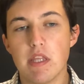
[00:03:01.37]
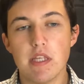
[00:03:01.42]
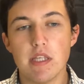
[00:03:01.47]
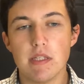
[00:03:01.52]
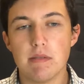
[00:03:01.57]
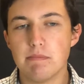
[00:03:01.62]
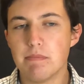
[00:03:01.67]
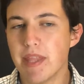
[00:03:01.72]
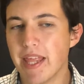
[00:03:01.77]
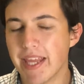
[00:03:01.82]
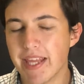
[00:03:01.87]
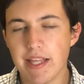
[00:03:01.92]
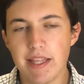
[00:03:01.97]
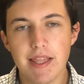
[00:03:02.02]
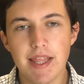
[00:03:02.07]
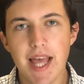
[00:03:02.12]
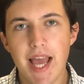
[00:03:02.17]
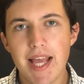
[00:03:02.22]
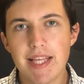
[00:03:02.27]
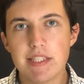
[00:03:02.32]
the
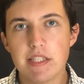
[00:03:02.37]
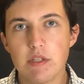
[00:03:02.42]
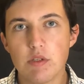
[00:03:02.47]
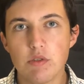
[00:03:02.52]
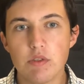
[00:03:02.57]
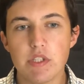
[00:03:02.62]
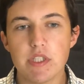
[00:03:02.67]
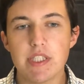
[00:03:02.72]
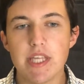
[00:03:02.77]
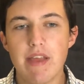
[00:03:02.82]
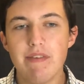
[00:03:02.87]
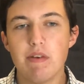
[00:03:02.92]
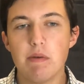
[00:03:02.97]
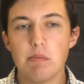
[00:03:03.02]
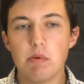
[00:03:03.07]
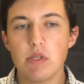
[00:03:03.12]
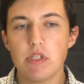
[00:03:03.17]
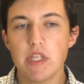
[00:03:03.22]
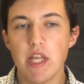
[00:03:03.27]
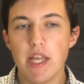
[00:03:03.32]
last little
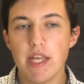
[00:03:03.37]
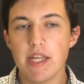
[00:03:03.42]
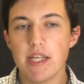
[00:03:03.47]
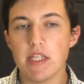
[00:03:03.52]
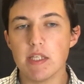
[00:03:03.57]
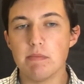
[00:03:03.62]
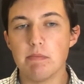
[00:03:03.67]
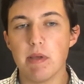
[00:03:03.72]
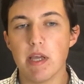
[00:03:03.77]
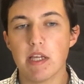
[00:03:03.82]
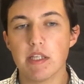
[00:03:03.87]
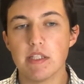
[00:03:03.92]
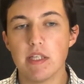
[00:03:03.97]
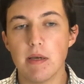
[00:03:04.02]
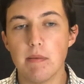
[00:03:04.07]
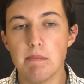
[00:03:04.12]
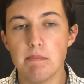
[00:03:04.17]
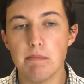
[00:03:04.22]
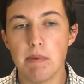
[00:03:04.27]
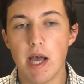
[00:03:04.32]
7% is picked
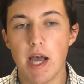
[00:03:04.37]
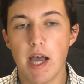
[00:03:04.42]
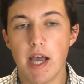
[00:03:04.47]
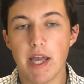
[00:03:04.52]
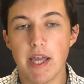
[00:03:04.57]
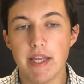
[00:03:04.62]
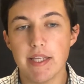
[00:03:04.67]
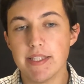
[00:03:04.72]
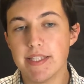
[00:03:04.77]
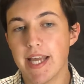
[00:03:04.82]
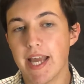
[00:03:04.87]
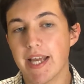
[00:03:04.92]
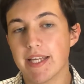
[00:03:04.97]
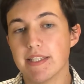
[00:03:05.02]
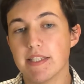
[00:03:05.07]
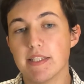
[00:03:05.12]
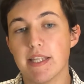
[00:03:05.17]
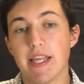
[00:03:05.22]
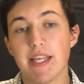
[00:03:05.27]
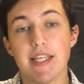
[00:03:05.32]
up by
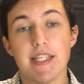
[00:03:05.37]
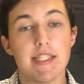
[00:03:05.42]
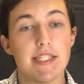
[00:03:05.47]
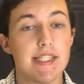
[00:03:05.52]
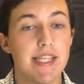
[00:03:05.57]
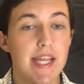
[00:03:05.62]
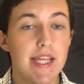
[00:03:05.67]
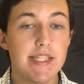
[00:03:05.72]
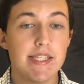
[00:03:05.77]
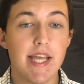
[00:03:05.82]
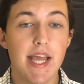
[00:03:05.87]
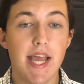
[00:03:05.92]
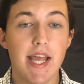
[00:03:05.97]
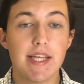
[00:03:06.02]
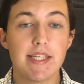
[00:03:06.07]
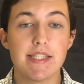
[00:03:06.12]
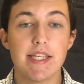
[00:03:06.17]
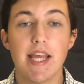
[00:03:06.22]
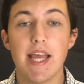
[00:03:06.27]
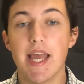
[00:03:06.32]
taxes like estate
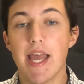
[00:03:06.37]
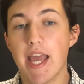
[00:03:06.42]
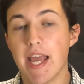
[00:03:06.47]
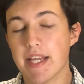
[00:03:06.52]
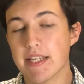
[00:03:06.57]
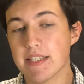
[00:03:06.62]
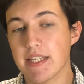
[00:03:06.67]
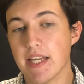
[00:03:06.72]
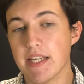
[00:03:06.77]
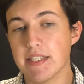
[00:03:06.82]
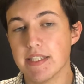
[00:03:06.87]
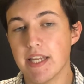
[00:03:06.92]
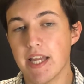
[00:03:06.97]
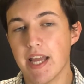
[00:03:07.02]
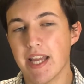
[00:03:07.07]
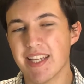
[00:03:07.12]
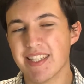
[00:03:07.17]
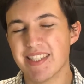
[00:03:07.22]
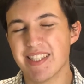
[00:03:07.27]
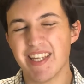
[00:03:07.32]
tax, excise
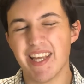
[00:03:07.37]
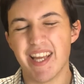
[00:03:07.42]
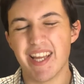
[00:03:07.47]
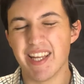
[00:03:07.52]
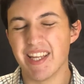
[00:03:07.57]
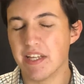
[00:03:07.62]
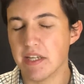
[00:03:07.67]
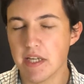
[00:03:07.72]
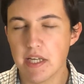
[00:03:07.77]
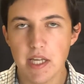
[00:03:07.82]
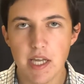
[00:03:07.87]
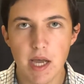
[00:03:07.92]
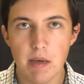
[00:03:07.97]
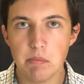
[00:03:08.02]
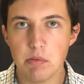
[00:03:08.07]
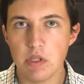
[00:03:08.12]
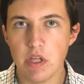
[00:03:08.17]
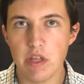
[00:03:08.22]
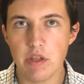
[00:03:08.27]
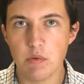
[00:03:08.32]
tax, and a
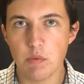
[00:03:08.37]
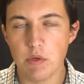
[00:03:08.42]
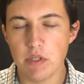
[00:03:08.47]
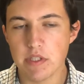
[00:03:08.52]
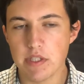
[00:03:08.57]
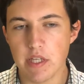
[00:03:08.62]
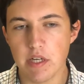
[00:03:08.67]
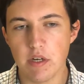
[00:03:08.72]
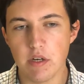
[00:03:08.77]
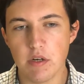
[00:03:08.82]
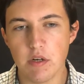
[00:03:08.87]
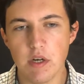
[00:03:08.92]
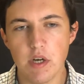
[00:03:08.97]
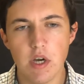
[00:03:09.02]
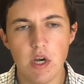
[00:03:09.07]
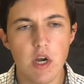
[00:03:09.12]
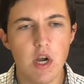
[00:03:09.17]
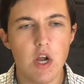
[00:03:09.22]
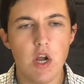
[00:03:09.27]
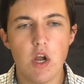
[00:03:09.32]
couple other ones that are
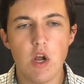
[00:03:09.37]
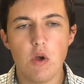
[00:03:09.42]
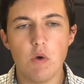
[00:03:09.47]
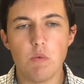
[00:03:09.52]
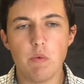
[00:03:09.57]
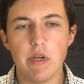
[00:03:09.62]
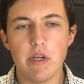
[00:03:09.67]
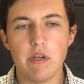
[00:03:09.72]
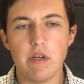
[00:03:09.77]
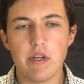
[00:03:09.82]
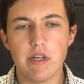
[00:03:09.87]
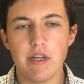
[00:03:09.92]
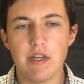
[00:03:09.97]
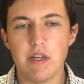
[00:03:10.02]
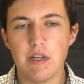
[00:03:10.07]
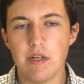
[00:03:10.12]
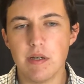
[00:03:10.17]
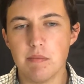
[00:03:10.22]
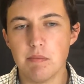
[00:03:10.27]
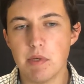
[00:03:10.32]
weird.
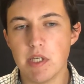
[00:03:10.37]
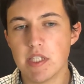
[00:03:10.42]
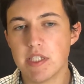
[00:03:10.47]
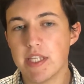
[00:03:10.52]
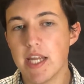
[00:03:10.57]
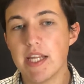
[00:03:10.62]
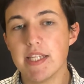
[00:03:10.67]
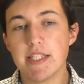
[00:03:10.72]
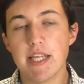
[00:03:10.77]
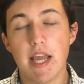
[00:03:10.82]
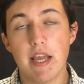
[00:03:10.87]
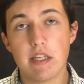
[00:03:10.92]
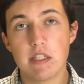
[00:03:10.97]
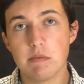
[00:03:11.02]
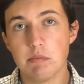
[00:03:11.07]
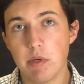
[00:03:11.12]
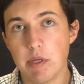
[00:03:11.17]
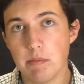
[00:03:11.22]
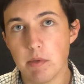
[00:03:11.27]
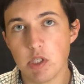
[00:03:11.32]
Estate tax
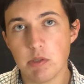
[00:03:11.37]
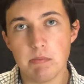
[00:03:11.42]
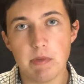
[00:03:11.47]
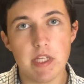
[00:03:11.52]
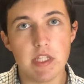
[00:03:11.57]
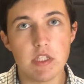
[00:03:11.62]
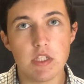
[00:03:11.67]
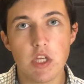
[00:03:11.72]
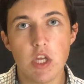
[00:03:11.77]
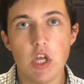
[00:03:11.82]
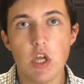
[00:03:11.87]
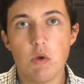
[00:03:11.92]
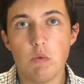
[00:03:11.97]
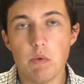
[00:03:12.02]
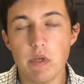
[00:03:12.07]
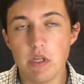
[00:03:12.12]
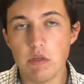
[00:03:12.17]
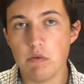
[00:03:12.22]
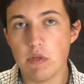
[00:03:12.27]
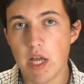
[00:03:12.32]
pretty much means
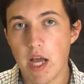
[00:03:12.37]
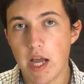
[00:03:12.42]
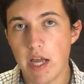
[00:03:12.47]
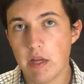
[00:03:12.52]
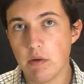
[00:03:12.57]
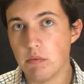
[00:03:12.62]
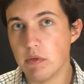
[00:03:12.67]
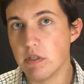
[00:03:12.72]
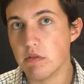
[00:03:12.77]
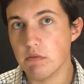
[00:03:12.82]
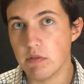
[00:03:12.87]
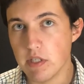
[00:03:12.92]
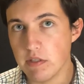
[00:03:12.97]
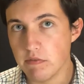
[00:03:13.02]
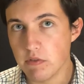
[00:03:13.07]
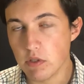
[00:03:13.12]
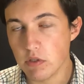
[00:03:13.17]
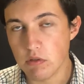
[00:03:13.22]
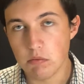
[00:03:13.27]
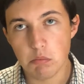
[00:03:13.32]
when you die and when you leave
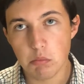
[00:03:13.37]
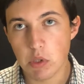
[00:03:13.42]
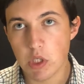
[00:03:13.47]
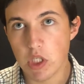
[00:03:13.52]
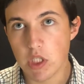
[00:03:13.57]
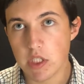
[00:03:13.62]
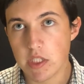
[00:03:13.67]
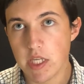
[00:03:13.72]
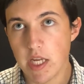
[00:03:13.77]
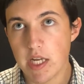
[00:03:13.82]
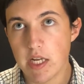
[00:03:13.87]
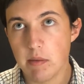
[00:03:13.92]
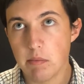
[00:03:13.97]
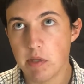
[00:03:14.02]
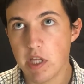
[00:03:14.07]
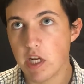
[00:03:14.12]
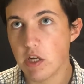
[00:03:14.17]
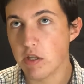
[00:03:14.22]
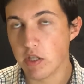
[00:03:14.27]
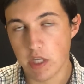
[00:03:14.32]
your estate up
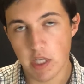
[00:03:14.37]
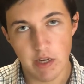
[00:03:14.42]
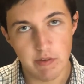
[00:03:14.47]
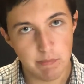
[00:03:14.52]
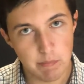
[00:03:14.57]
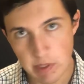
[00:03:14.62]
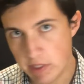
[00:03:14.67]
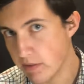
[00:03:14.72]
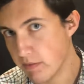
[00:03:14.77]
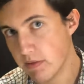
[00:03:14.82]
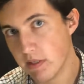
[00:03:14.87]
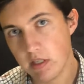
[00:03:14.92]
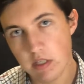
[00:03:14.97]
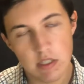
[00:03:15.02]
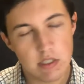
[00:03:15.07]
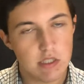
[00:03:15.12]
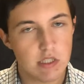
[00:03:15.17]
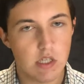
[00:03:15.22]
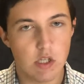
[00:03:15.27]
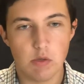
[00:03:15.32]
there, the government
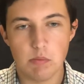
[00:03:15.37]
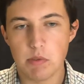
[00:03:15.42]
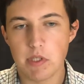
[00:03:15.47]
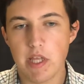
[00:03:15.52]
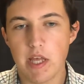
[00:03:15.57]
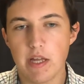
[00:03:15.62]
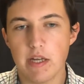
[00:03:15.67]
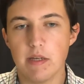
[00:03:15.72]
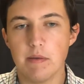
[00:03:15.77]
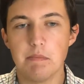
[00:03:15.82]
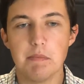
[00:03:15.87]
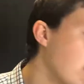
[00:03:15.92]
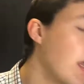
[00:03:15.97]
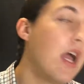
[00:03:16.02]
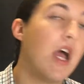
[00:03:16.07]
slurps that up.